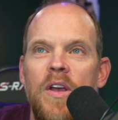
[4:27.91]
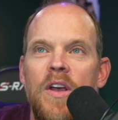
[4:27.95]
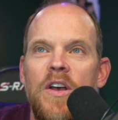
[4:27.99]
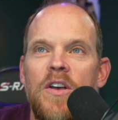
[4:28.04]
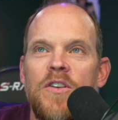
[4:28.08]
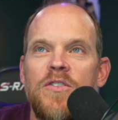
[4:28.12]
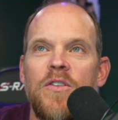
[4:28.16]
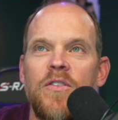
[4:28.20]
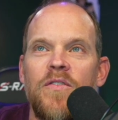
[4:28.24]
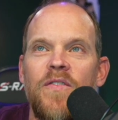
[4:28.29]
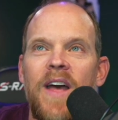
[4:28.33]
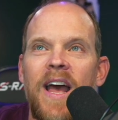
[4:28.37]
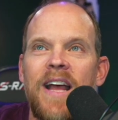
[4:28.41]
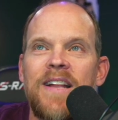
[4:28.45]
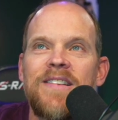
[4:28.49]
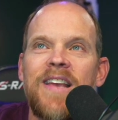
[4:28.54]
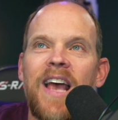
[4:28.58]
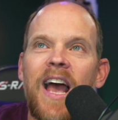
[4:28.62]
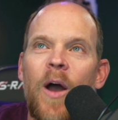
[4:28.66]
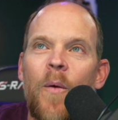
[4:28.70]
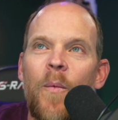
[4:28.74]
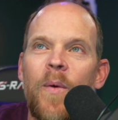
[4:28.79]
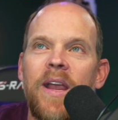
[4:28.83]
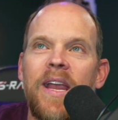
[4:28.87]
So that's
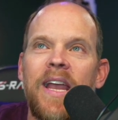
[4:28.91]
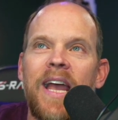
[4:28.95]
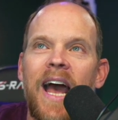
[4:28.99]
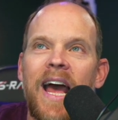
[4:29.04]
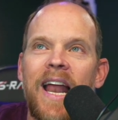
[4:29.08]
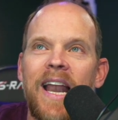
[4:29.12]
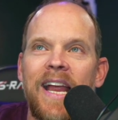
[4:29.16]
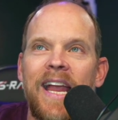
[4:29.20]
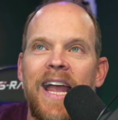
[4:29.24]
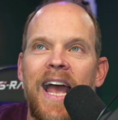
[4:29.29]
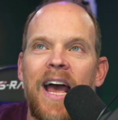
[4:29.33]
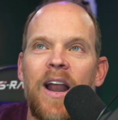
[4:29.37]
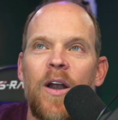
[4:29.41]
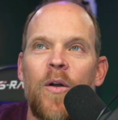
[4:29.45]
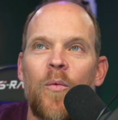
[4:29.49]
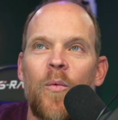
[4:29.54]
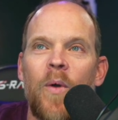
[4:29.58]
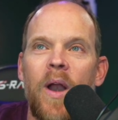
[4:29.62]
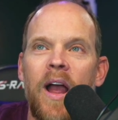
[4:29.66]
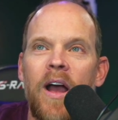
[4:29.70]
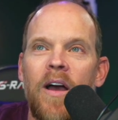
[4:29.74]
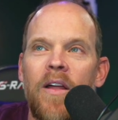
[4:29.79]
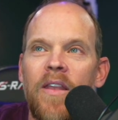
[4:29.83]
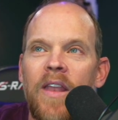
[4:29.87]
how we kind of got
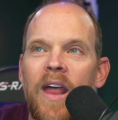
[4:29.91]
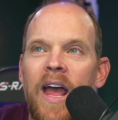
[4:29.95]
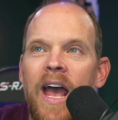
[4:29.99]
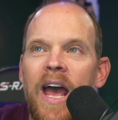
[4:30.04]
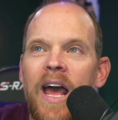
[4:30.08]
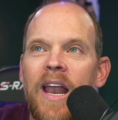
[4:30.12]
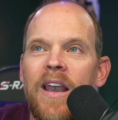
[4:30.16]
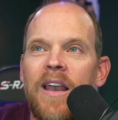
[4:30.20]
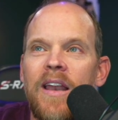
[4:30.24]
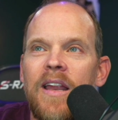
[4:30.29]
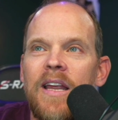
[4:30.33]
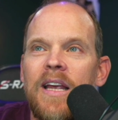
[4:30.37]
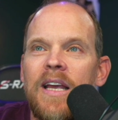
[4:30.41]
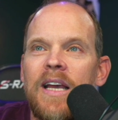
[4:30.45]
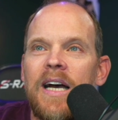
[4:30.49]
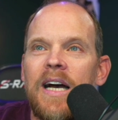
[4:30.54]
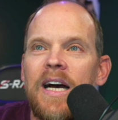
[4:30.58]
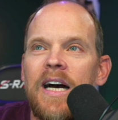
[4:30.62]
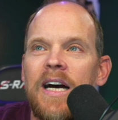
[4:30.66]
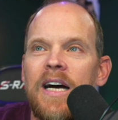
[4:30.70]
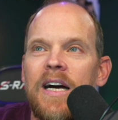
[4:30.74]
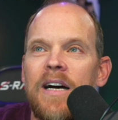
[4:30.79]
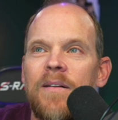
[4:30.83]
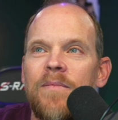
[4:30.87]
around that
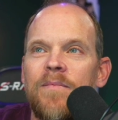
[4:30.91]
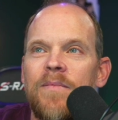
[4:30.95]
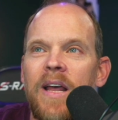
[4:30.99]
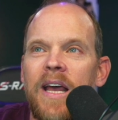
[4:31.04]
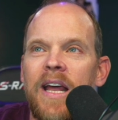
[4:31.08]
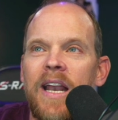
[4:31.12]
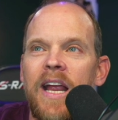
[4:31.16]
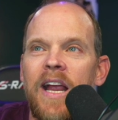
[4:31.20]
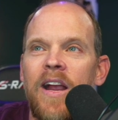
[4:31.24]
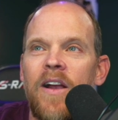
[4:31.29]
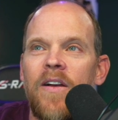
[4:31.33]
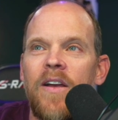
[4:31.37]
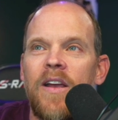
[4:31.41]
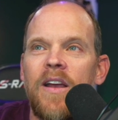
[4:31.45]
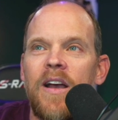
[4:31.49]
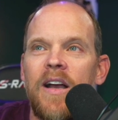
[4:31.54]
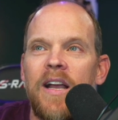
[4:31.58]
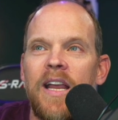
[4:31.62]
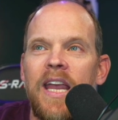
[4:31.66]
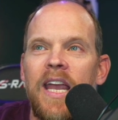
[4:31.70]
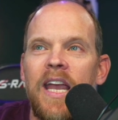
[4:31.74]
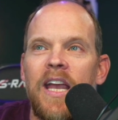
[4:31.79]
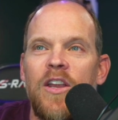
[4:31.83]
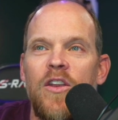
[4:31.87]
area.
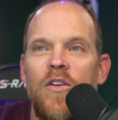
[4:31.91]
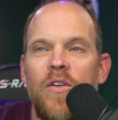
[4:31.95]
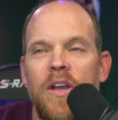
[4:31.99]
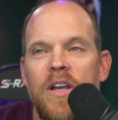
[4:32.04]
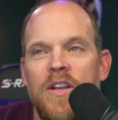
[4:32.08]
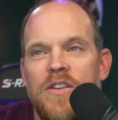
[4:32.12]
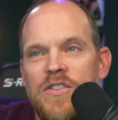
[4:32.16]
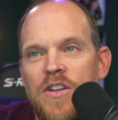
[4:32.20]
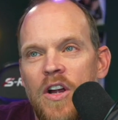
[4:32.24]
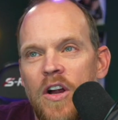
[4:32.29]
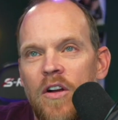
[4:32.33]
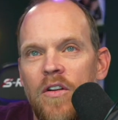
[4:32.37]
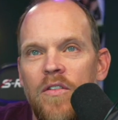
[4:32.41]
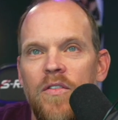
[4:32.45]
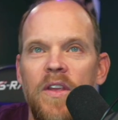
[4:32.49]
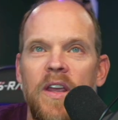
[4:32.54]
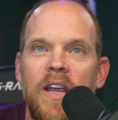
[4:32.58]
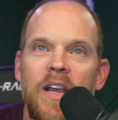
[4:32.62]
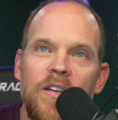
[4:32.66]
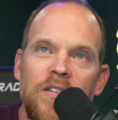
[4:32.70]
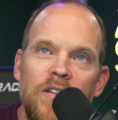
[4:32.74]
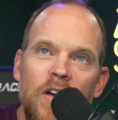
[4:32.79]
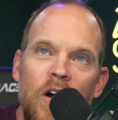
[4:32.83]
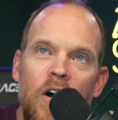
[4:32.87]
Again, you can turn
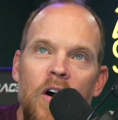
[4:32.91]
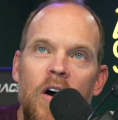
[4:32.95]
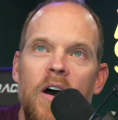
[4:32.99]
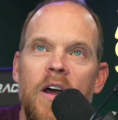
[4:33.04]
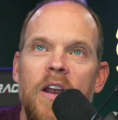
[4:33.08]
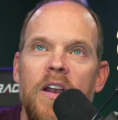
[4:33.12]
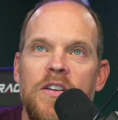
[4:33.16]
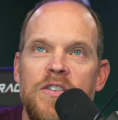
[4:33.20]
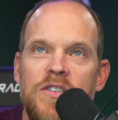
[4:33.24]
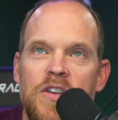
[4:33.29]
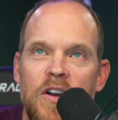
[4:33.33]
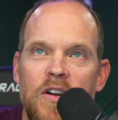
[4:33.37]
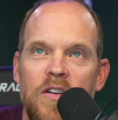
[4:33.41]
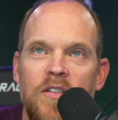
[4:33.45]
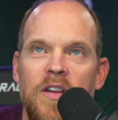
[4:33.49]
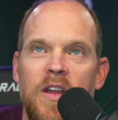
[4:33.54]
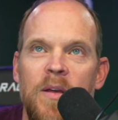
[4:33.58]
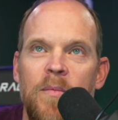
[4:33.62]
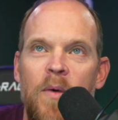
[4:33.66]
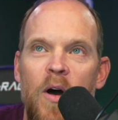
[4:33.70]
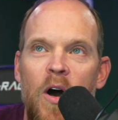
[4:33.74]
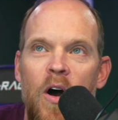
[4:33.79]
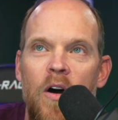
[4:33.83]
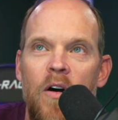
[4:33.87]
things on and turn
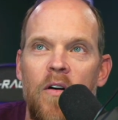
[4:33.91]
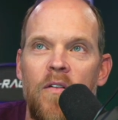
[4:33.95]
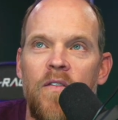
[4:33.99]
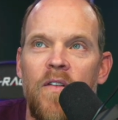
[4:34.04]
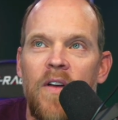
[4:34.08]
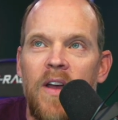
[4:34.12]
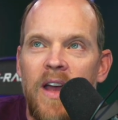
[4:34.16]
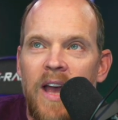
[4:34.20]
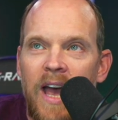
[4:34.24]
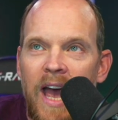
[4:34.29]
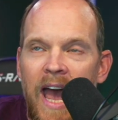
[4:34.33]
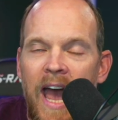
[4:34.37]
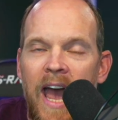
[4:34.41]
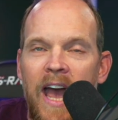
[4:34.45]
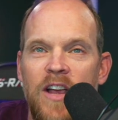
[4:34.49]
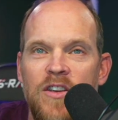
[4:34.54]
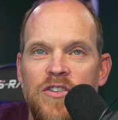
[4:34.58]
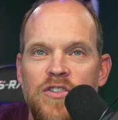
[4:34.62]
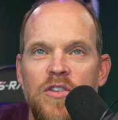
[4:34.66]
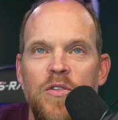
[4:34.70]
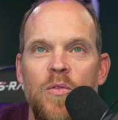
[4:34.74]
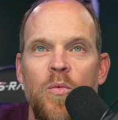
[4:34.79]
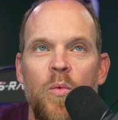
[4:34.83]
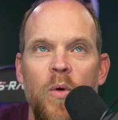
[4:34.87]
them off as
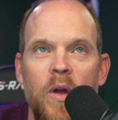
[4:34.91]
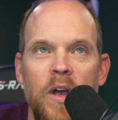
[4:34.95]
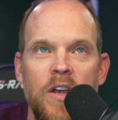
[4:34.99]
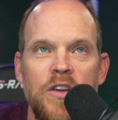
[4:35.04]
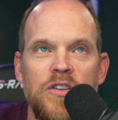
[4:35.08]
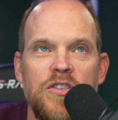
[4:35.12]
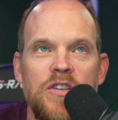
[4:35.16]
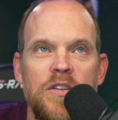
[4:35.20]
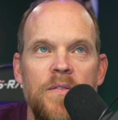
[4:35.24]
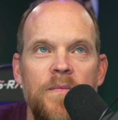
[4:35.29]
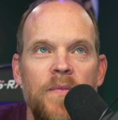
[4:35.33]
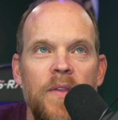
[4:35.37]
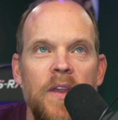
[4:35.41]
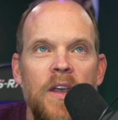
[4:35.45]
you wish.